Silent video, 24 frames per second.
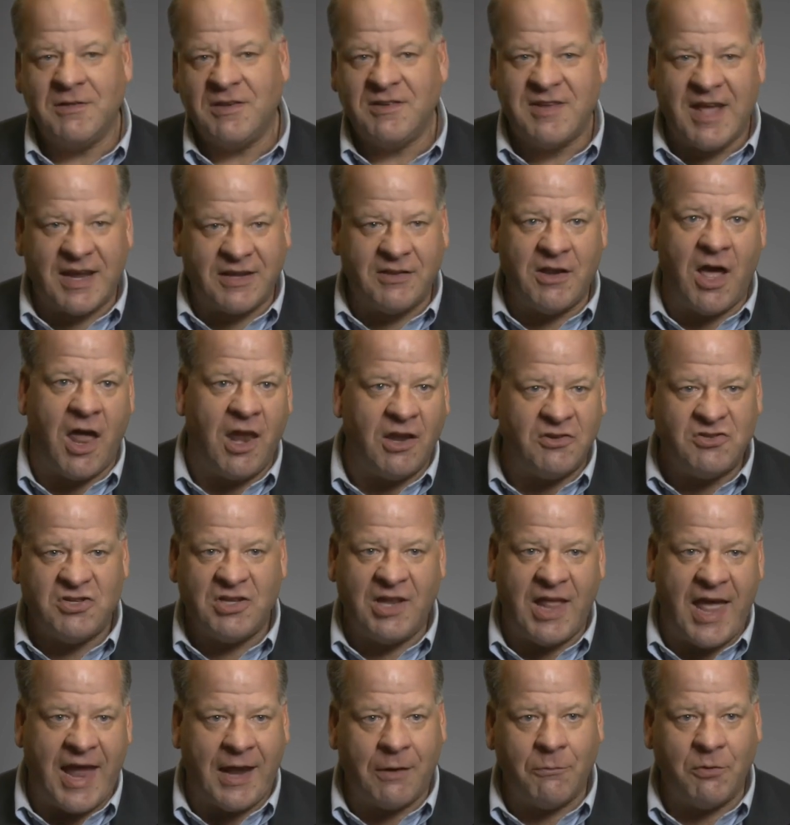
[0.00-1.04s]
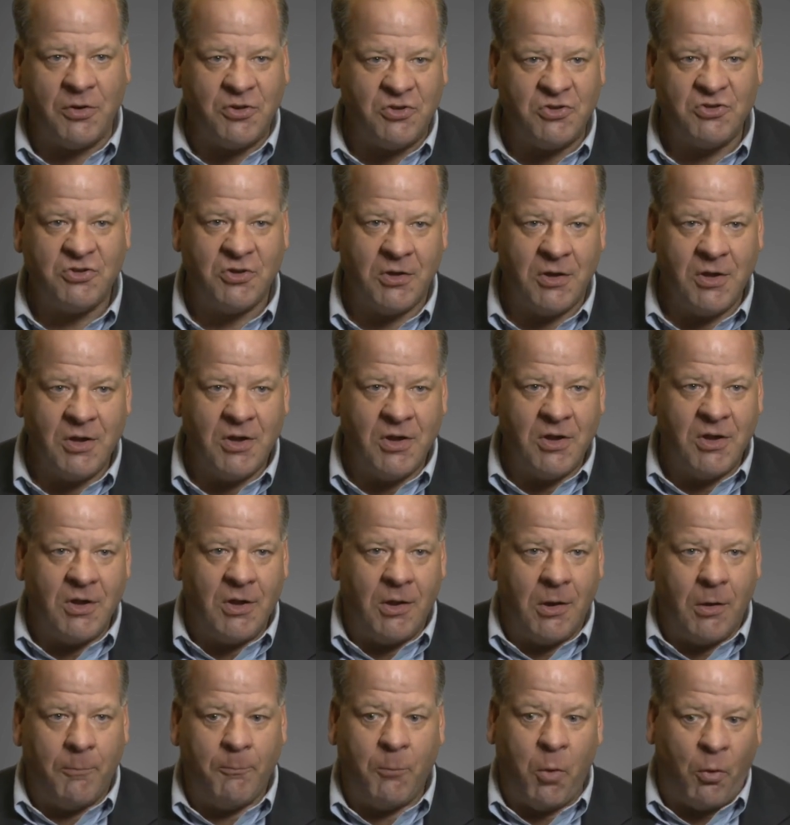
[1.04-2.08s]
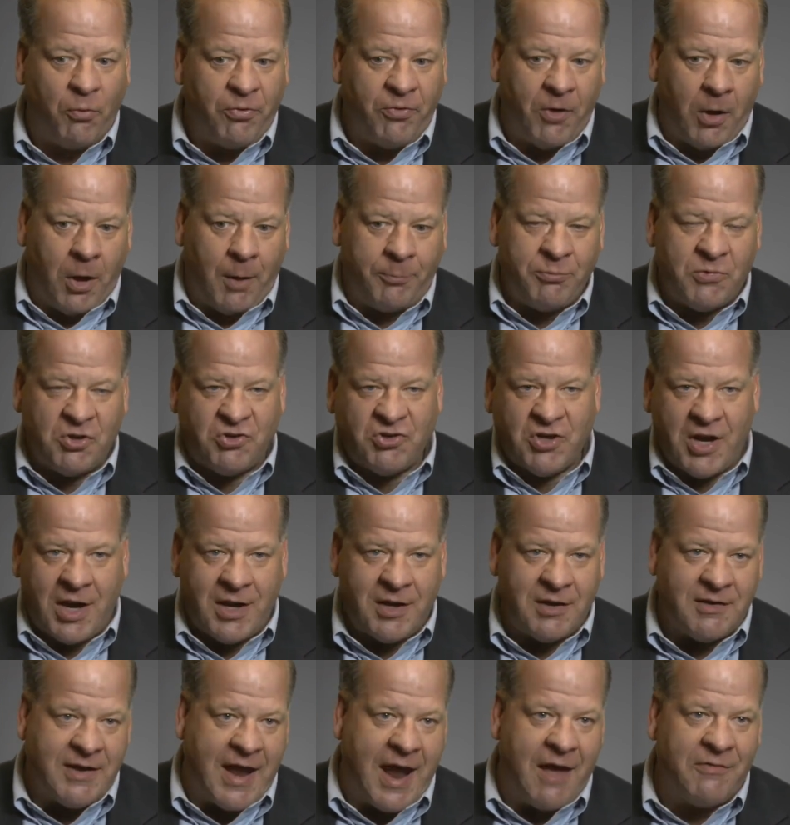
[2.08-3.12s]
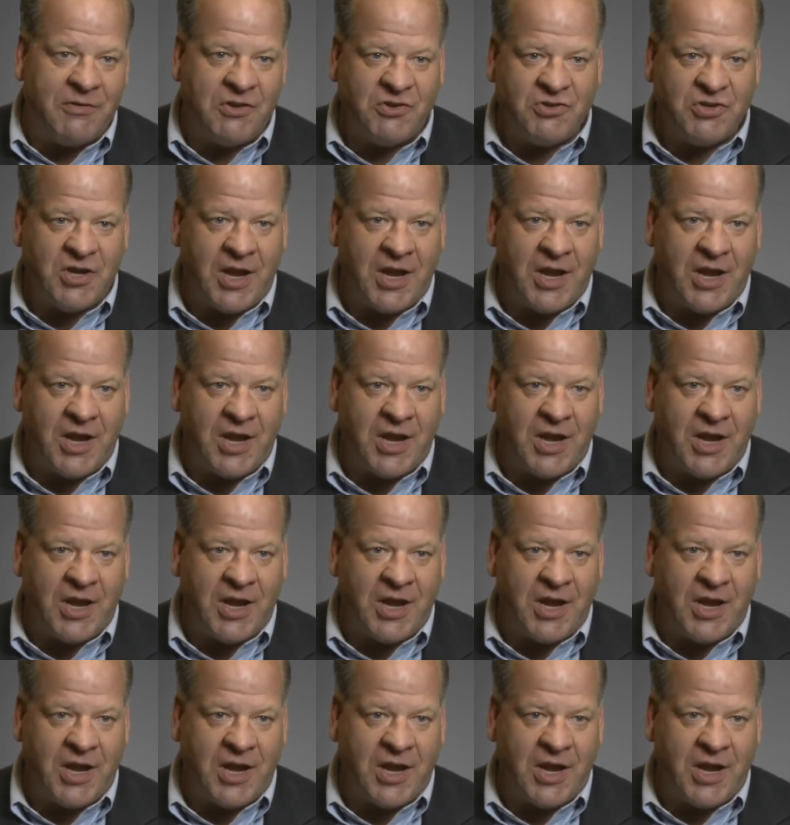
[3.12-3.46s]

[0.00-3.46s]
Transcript: the technology language, both up the chain and down the